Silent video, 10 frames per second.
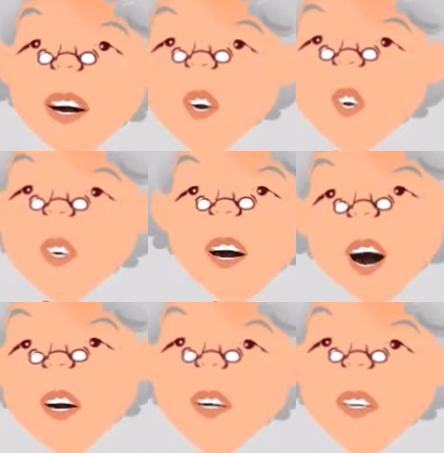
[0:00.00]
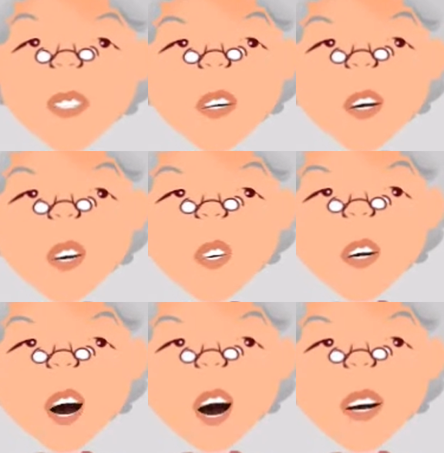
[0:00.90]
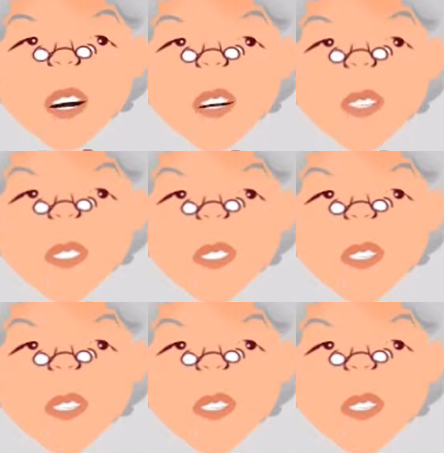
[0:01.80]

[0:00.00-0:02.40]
I refer, of course,